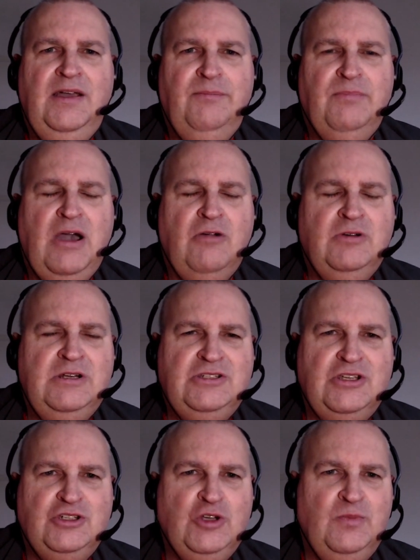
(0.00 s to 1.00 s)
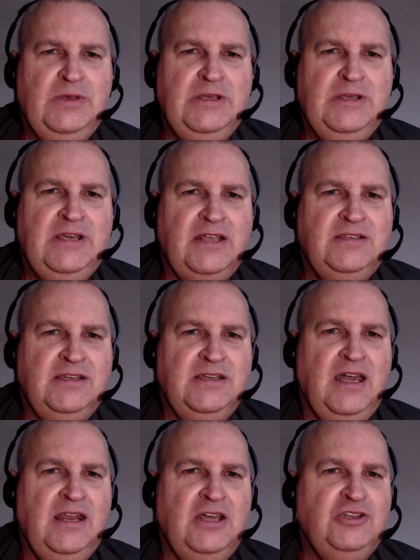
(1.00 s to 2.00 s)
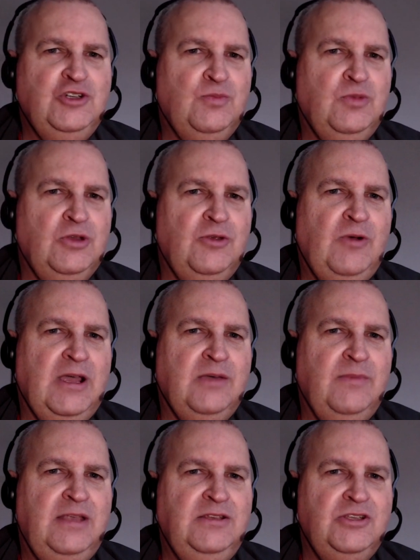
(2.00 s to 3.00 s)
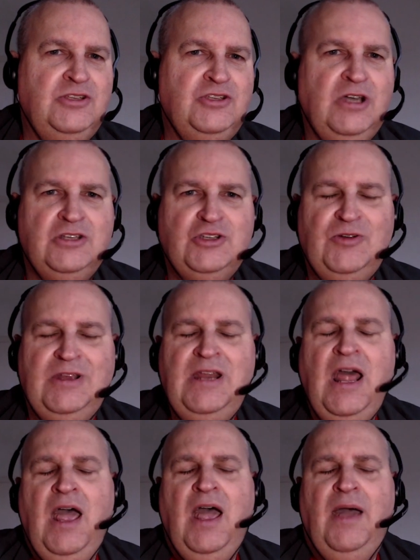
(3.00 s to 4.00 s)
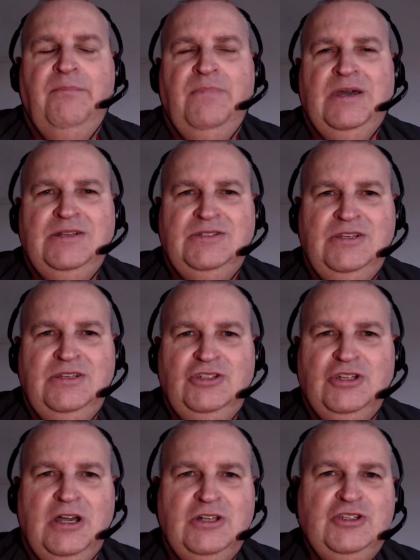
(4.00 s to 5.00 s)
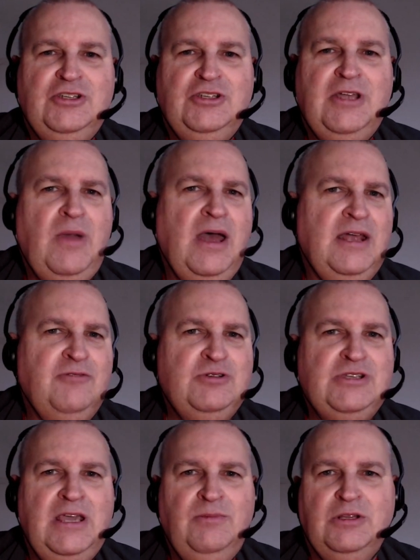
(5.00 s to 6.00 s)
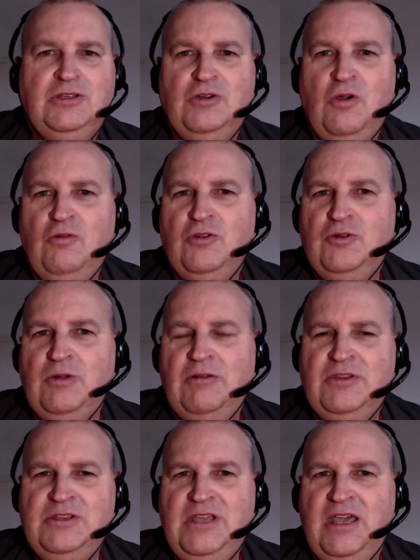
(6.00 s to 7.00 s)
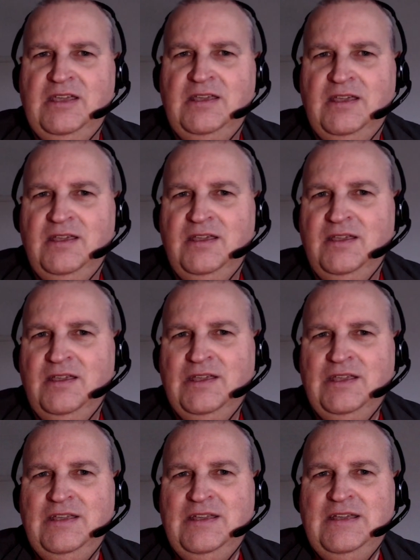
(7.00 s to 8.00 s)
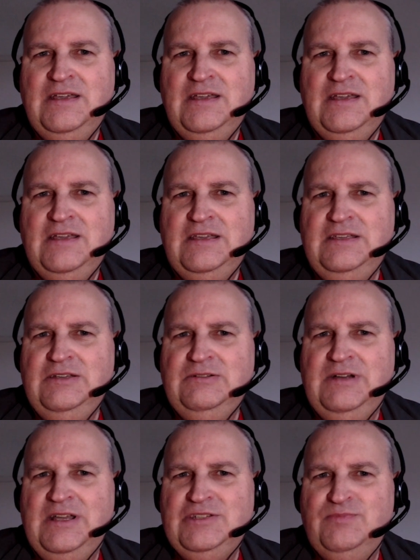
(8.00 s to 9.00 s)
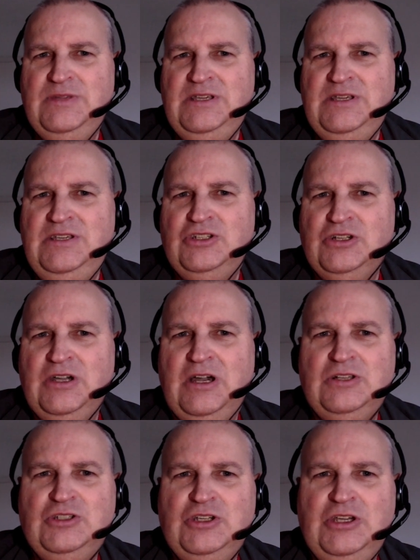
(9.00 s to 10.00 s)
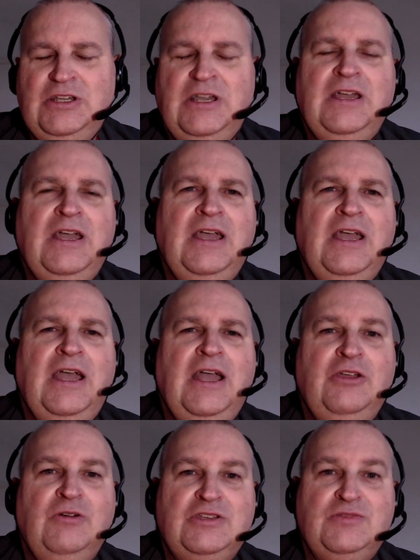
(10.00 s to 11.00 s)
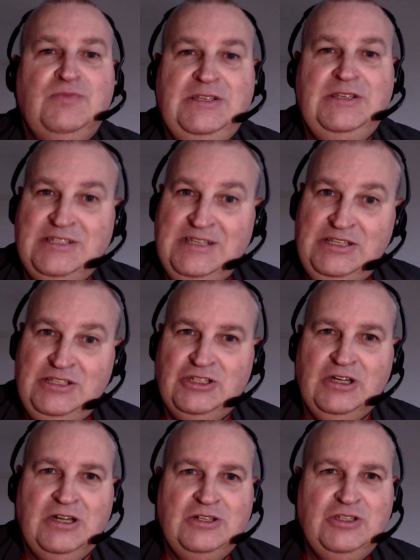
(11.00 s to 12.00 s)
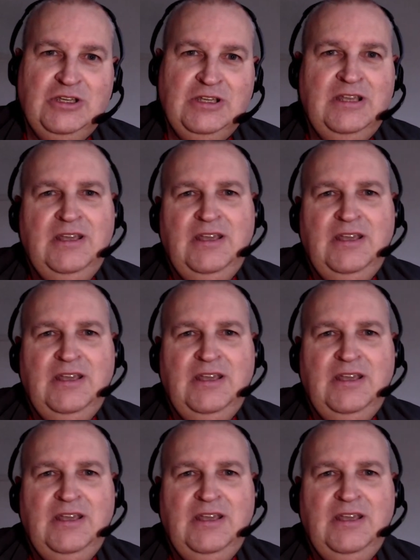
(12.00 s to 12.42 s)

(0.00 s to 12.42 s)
power as it should be getting, and I should put the recommended charger in, but it did charge it up, and I was able to go throughout the day. USB charging, USB-C charging,